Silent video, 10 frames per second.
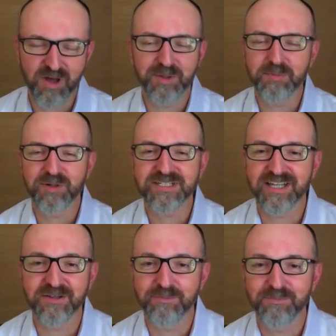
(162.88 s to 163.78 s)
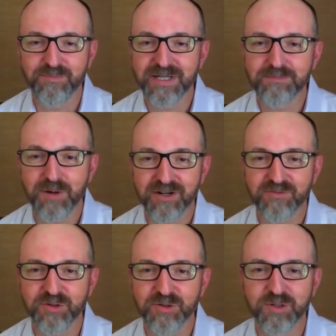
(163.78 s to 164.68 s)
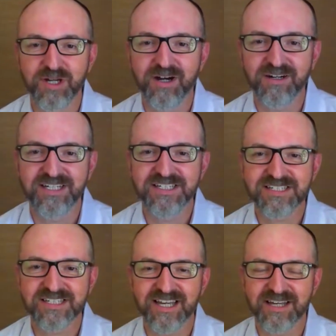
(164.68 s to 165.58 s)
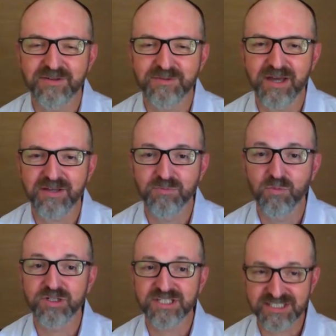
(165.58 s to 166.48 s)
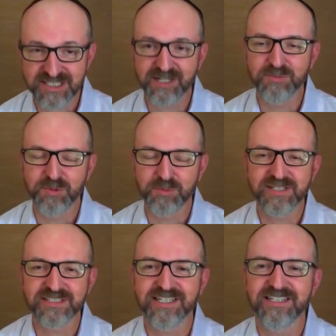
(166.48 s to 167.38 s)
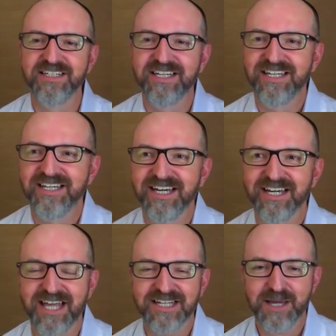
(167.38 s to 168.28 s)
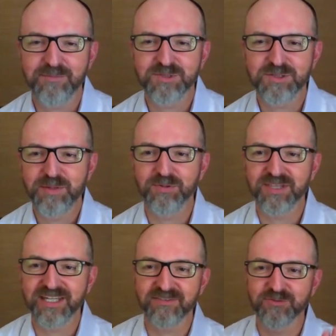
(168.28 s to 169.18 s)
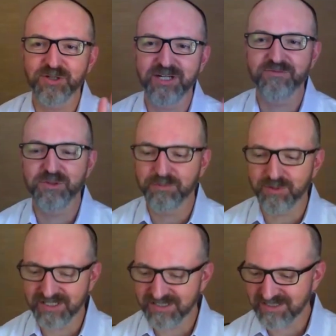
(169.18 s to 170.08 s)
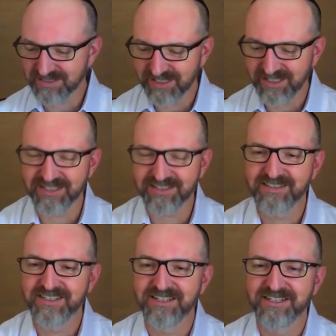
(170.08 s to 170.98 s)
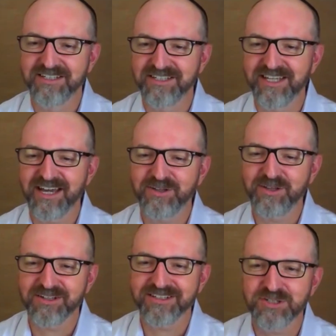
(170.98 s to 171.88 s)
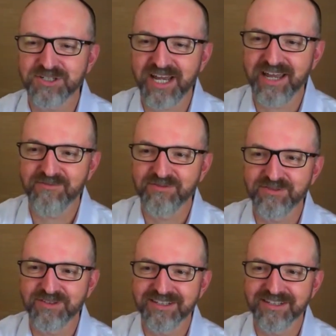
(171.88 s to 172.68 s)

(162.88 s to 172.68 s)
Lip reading: Me Printing, a big part of who we are is more sustainable printing. A lot of times people think of green footprints. Tricia, I have...